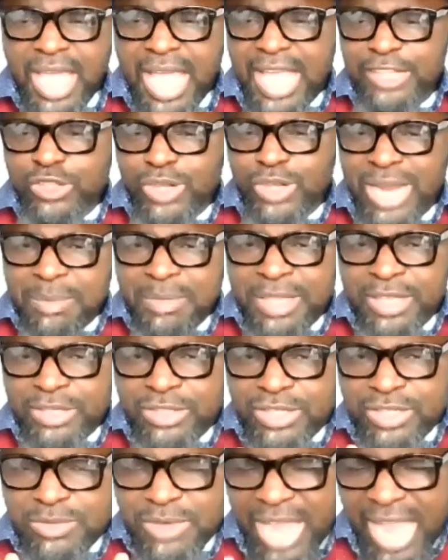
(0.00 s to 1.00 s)
And so let
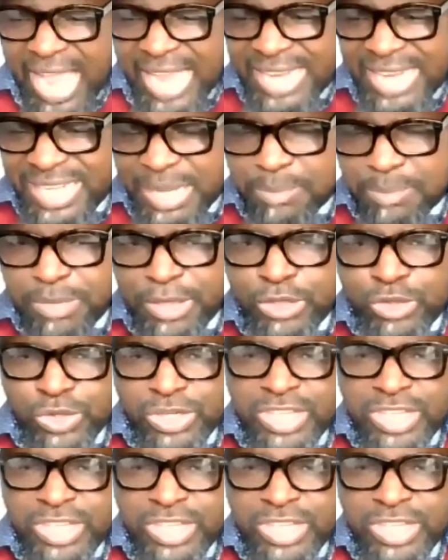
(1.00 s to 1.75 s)
me add a bit